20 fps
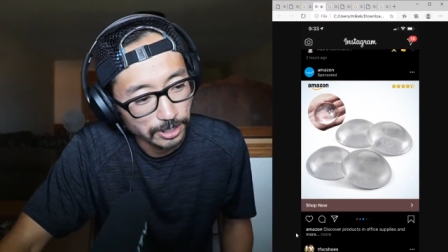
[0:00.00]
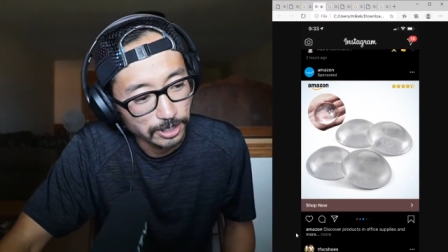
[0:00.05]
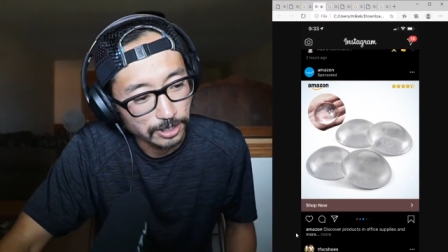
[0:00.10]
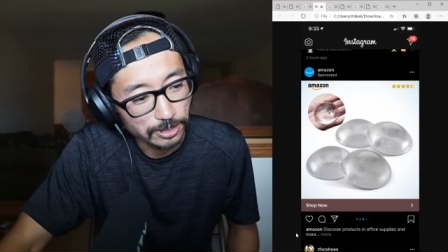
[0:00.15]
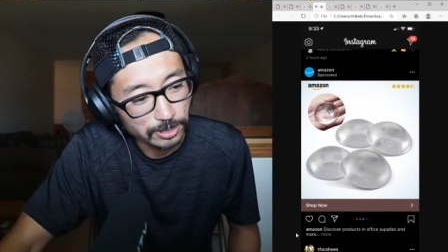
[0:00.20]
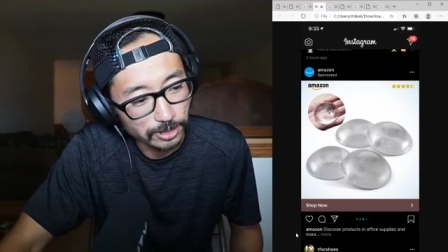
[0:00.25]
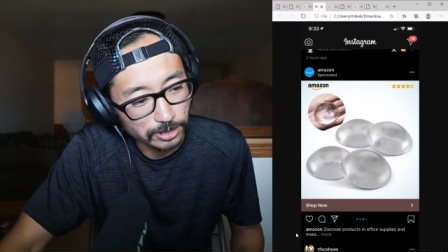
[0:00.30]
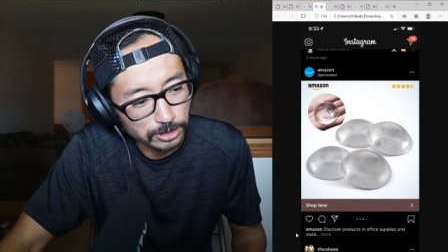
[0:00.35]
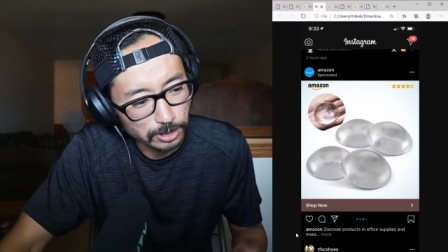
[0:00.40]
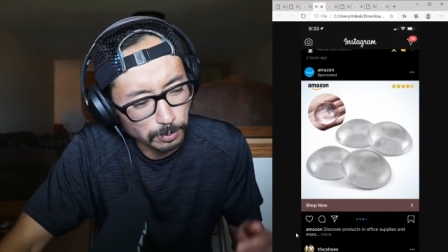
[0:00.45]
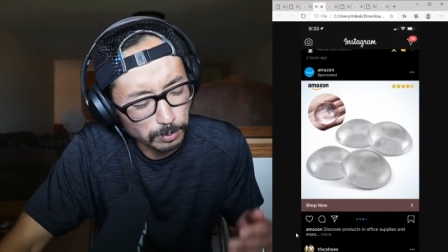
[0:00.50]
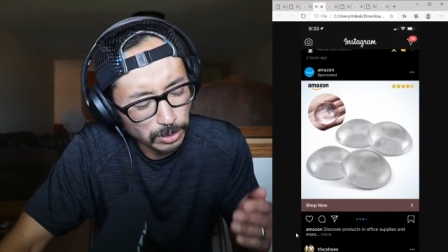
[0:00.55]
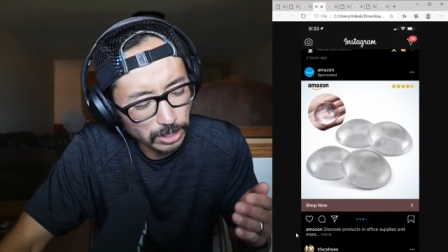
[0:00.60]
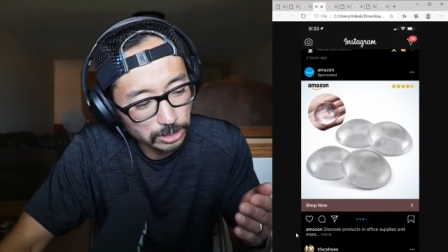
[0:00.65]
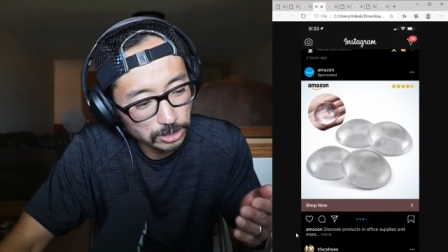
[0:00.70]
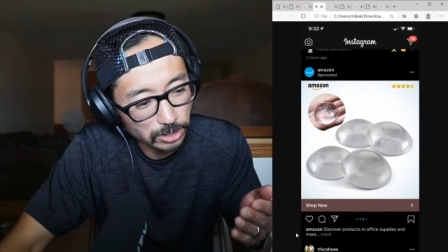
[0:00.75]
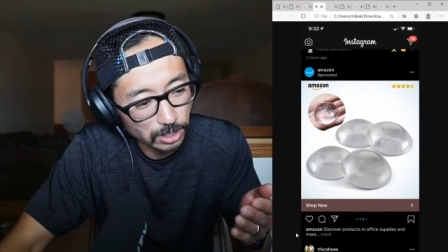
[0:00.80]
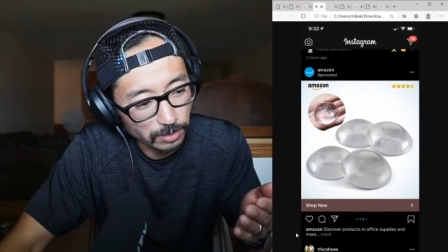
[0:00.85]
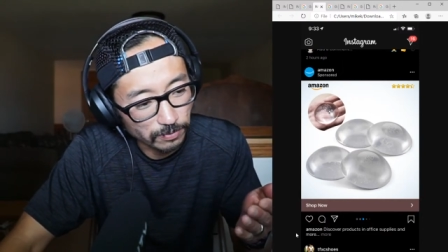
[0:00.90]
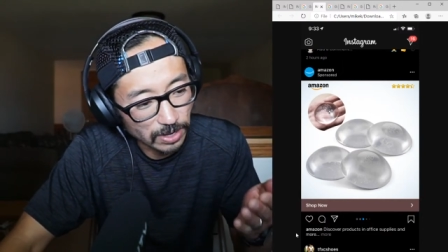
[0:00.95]
there's a
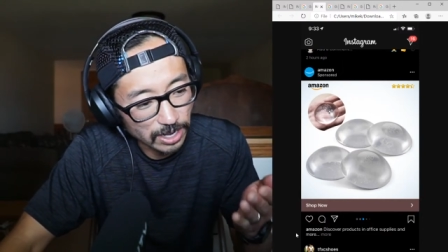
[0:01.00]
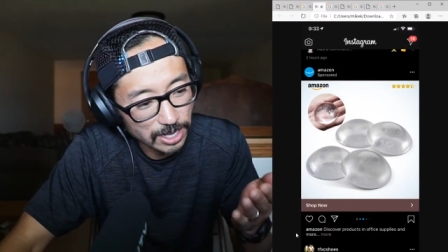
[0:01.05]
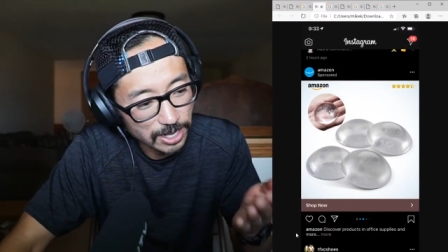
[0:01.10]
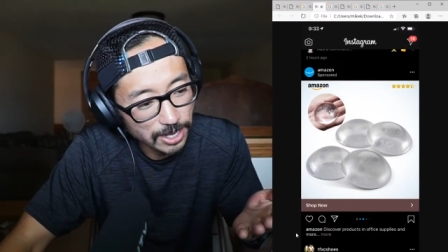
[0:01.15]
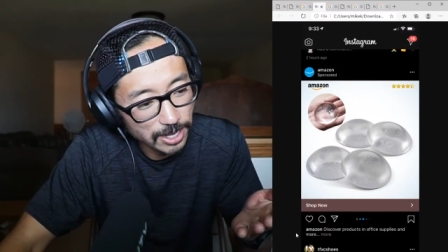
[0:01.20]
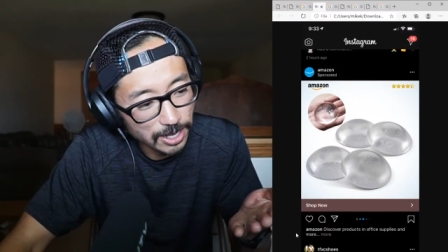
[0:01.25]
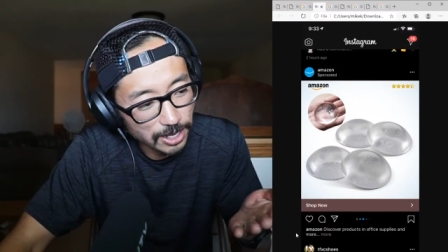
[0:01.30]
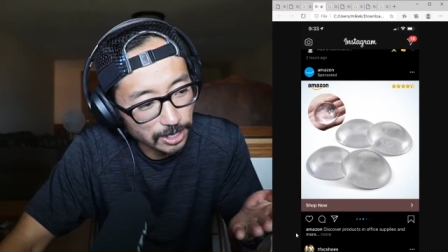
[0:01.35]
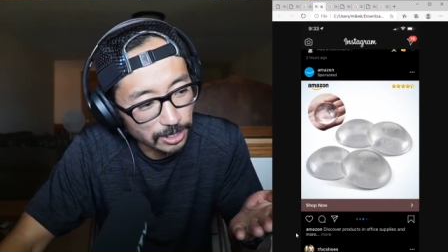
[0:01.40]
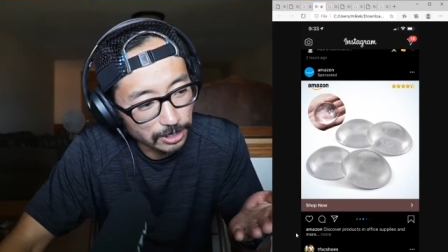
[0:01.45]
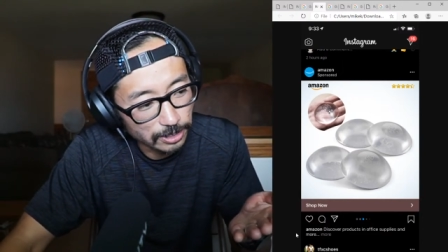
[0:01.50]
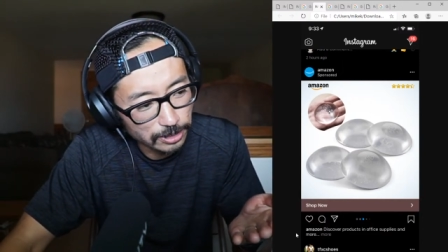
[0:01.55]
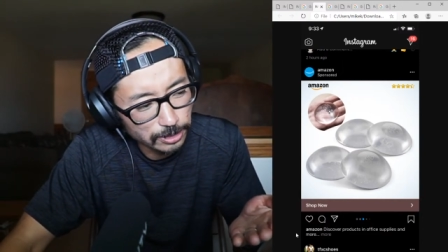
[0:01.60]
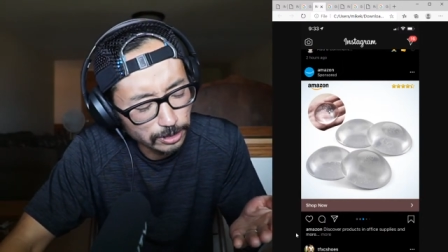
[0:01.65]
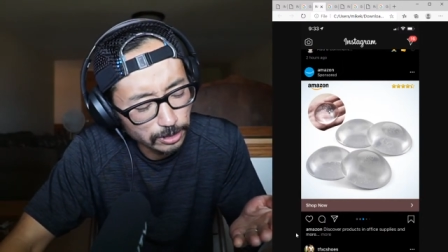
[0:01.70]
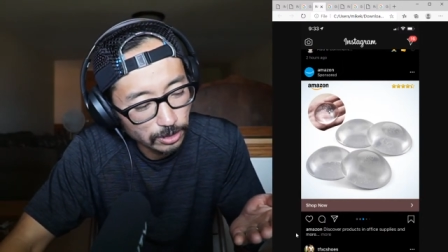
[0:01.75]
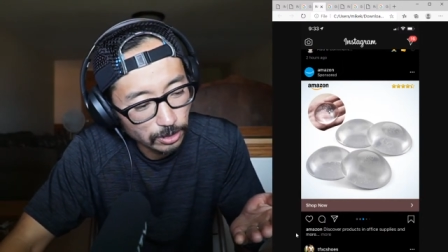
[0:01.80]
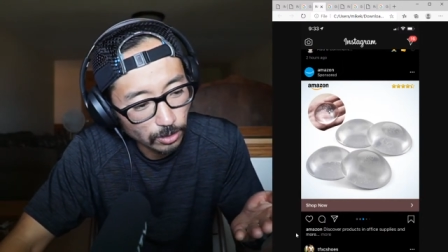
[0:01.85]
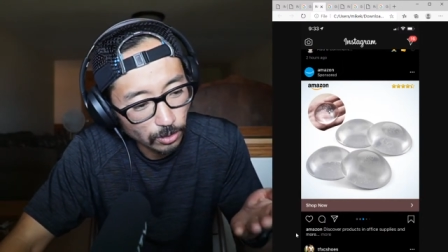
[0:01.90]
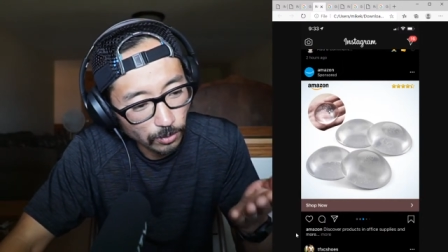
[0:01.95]
picture of a hand
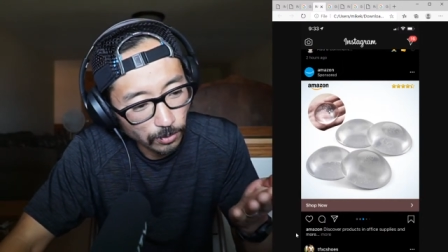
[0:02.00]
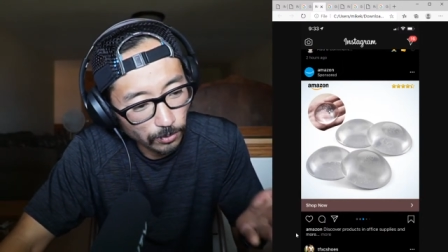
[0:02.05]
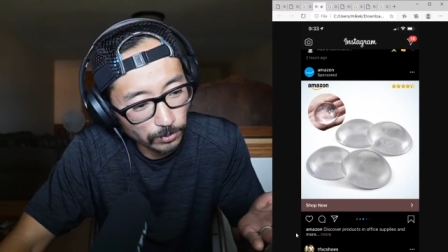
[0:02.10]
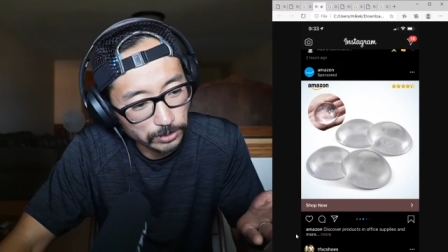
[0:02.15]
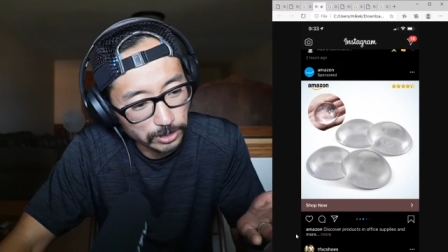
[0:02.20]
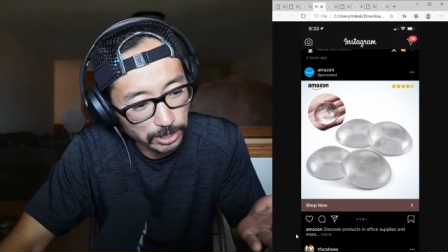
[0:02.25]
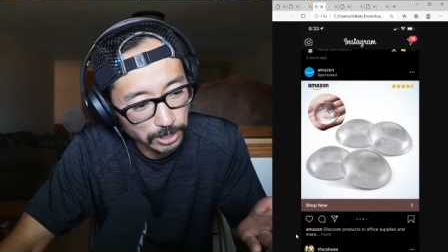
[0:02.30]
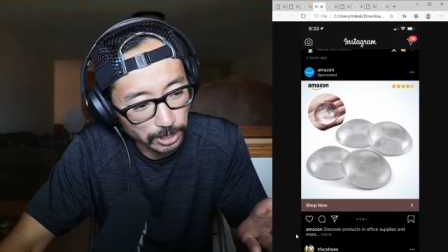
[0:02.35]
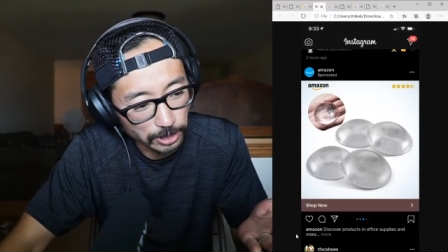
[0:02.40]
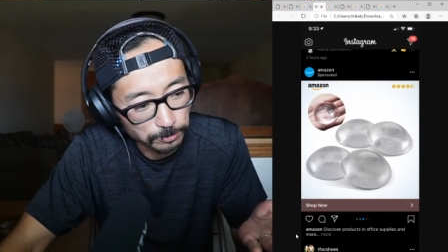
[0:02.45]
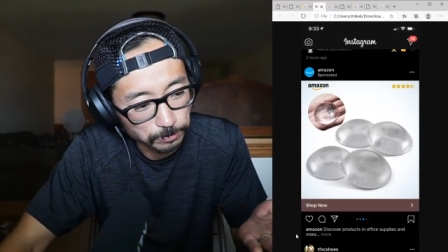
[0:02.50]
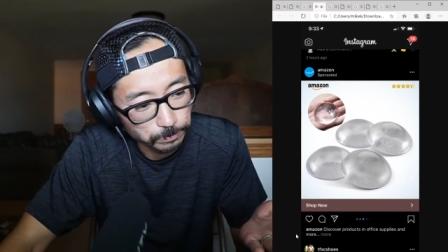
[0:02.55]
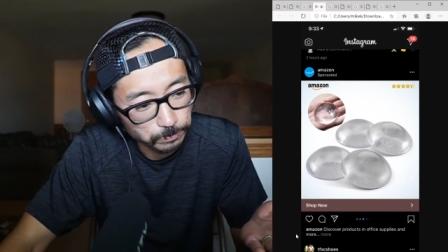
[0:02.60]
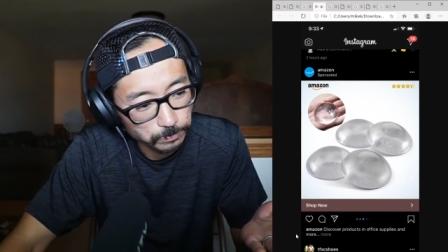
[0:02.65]
holding it.